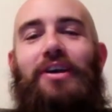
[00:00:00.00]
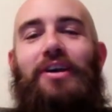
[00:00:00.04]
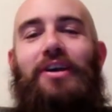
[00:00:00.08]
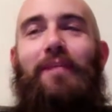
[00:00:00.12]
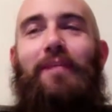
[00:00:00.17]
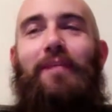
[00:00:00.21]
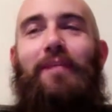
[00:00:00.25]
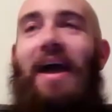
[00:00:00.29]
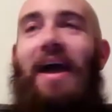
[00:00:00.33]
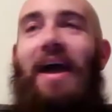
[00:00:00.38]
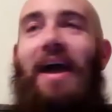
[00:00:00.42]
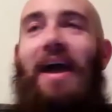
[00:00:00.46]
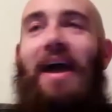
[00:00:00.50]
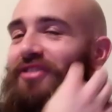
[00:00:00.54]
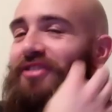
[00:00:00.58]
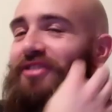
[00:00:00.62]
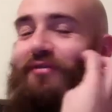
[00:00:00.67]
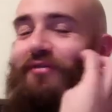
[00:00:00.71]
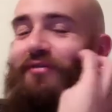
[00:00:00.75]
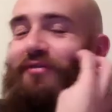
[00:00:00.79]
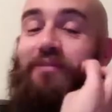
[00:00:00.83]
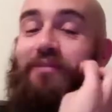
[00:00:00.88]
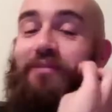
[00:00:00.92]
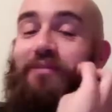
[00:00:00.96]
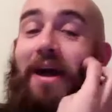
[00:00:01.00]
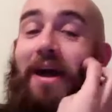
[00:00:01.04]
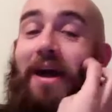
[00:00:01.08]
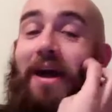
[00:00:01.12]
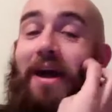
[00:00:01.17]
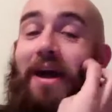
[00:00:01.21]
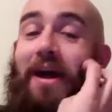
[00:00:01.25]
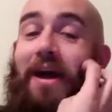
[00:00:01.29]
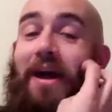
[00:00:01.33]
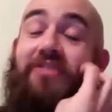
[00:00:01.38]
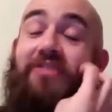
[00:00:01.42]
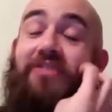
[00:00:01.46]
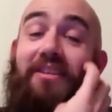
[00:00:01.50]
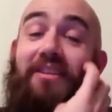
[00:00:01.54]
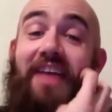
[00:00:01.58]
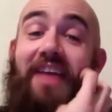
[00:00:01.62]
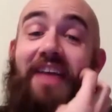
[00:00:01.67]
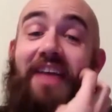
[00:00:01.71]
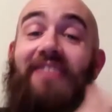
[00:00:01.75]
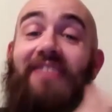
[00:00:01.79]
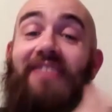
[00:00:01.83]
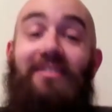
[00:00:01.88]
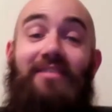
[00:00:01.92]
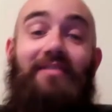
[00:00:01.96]
Actually, it's my understanding
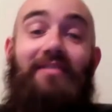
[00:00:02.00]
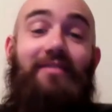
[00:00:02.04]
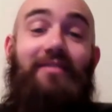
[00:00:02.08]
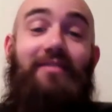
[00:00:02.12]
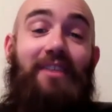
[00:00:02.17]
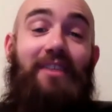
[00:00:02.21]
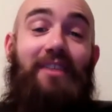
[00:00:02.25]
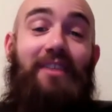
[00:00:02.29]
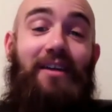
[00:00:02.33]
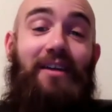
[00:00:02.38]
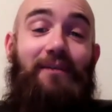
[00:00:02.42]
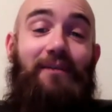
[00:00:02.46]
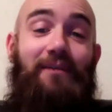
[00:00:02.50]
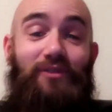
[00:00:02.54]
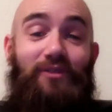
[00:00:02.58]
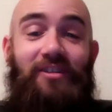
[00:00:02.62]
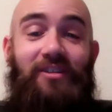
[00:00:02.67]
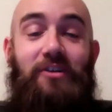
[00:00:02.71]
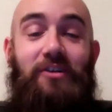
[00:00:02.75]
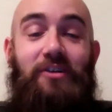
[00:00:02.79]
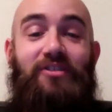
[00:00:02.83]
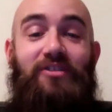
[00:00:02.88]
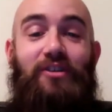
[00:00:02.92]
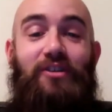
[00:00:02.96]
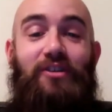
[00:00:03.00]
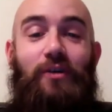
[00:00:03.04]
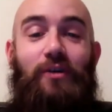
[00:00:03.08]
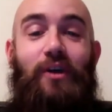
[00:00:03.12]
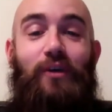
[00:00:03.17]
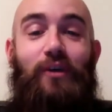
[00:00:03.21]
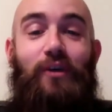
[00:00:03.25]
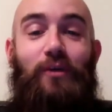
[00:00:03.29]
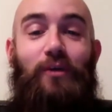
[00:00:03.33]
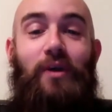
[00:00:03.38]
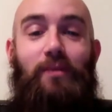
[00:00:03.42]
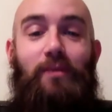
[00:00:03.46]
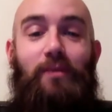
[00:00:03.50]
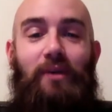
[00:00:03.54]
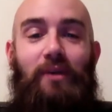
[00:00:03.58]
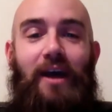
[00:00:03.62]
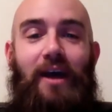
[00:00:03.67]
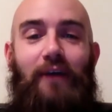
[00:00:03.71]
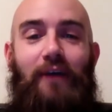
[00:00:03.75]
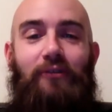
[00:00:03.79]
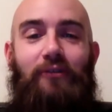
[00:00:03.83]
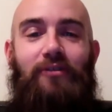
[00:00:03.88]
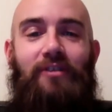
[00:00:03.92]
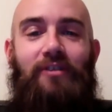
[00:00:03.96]
that Fusillo is the correct way to
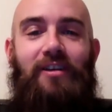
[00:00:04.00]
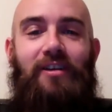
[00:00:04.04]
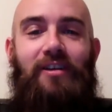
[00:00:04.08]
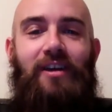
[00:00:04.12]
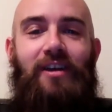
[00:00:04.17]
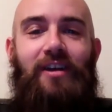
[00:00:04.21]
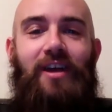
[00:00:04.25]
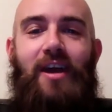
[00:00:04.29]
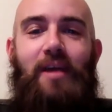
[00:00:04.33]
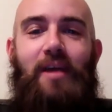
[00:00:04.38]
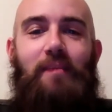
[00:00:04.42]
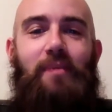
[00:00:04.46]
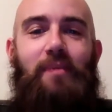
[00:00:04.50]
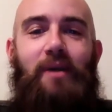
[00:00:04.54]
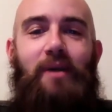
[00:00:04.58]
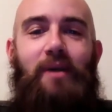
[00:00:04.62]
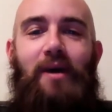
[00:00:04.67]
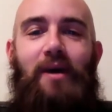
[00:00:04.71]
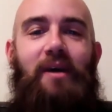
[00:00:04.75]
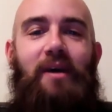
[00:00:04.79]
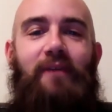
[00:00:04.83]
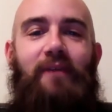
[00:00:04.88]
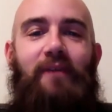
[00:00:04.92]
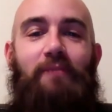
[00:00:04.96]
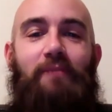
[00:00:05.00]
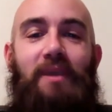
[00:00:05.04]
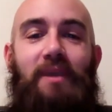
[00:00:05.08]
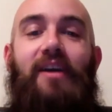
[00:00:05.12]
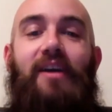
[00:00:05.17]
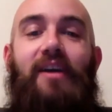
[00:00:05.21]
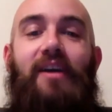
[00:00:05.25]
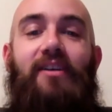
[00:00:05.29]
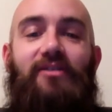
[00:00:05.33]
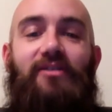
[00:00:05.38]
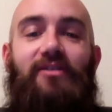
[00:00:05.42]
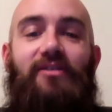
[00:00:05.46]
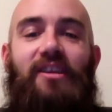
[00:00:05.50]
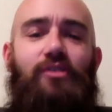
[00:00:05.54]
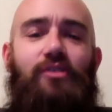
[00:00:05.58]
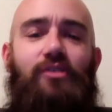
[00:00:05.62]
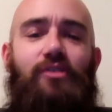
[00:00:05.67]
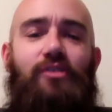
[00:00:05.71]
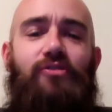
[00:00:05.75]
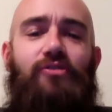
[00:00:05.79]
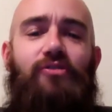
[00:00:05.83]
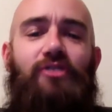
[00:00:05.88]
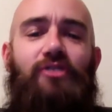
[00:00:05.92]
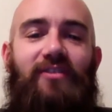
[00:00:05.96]
pronounce it, but because
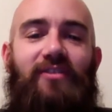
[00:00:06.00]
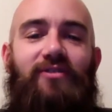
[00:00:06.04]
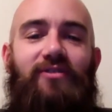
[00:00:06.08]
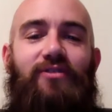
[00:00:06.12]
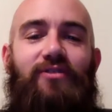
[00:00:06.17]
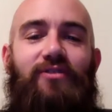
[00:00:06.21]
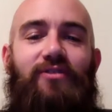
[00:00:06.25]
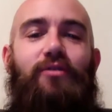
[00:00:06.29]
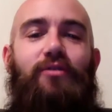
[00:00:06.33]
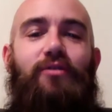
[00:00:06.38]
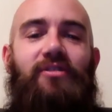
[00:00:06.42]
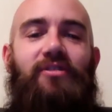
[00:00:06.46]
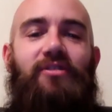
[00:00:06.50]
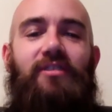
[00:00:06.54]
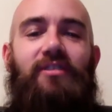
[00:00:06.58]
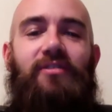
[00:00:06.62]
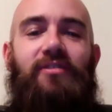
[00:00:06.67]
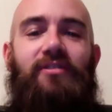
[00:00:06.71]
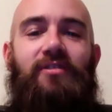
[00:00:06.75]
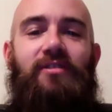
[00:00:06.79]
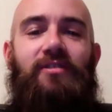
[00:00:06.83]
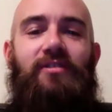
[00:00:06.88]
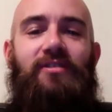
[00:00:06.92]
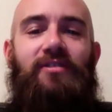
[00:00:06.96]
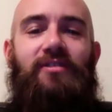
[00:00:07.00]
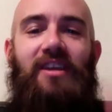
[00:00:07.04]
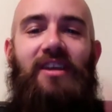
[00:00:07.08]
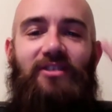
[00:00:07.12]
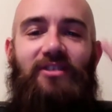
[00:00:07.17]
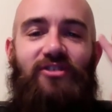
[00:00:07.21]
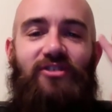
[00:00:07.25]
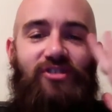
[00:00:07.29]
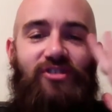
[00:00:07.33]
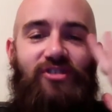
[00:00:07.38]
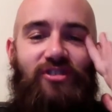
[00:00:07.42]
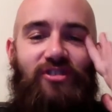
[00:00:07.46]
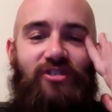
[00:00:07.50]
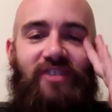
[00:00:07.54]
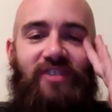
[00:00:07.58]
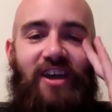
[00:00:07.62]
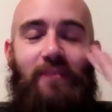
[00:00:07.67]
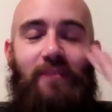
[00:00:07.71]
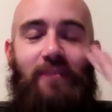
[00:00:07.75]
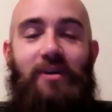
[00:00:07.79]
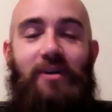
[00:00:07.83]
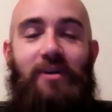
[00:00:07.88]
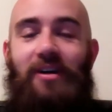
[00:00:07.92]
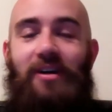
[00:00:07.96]
usually it takes two C's to get the ch
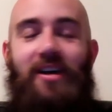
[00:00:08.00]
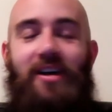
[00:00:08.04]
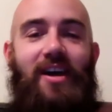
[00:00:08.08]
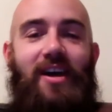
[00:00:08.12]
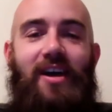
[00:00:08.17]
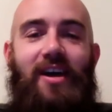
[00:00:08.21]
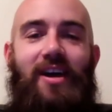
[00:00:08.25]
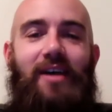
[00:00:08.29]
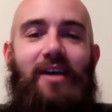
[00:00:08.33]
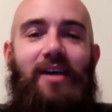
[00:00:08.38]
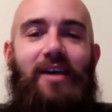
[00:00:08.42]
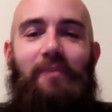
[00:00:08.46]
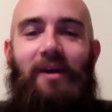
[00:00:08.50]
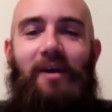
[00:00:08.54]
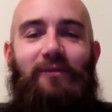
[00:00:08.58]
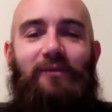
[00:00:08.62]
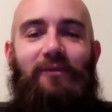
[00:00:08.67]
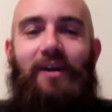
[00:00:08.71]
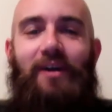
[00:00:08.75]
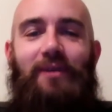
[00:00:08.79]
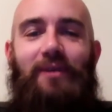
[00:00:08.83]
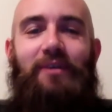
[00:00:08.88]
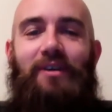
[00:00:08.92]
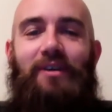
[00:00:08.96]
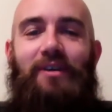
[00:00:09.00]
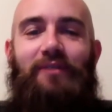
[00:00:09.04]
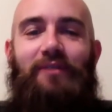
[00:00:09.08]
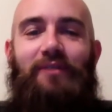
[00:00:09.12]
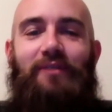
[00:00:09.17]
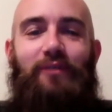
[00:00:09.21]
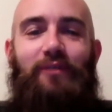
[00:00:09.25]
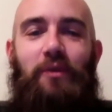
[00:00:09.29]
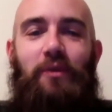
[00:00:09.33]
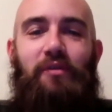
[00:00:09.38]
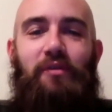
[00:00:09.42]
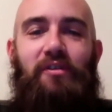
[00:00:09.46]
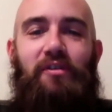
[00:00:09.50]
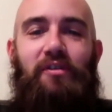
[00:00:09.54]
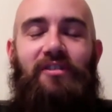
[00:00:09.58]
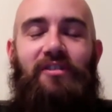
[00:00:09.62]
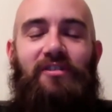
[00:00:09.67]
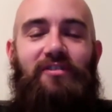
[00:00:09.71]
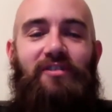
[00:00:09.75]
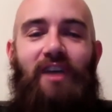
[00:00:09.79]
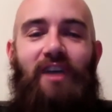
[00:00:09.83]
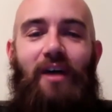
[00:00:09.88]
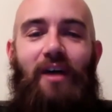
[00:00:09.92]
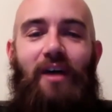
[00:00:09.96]
sound, but my family, for whatever
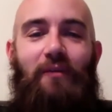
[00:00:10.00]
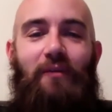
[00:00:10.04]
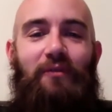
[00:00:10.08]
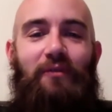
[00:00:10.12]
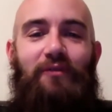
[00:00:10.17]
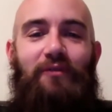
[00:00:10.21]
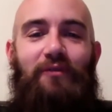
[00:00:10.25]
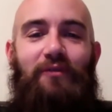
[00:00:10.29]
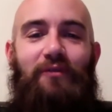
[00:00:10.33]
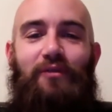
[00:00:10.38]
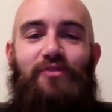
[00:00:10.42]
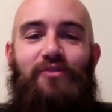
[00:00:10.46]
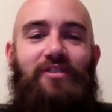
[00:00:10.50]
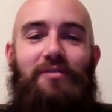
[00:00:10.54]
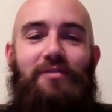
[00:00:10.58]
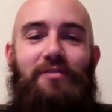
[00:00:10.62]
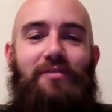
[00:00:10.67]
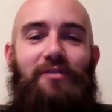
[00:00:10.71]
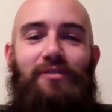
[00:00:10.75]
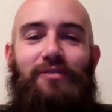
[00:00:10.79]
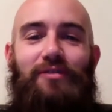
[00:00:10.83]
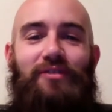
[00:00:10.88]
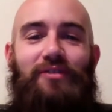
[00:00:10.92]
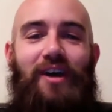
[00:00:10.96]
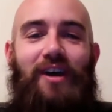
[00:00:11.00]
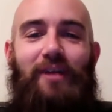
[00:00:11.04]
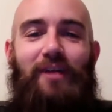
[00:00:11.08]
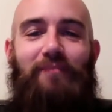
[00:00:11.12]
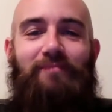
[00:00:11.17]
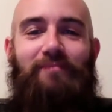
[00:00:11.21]
reason, has gone with Fucillo the whole time.